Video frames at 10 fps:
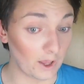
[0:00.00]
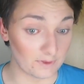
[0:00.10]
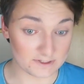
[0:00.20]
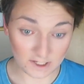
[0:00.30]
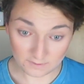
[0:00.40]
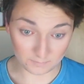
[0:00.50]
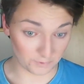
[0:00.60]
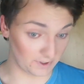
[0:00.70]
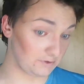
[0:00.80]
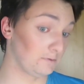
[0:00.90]
And that's kind of the
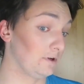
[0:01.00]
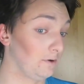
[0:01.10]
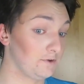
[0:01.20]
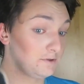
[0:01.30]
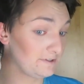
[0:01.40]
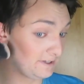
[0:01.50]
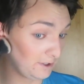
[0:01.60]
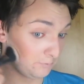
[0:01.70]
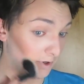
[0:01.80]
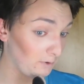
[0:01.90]
more natural way. You can see
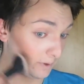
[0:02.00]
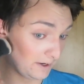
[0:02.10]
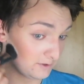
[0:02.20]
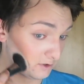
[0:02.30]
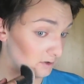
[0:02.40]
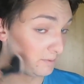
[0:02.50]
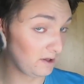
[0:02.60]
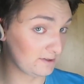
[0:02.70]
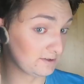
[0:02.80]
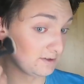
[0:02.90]
like right away it sort of
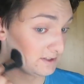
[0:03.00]
melts into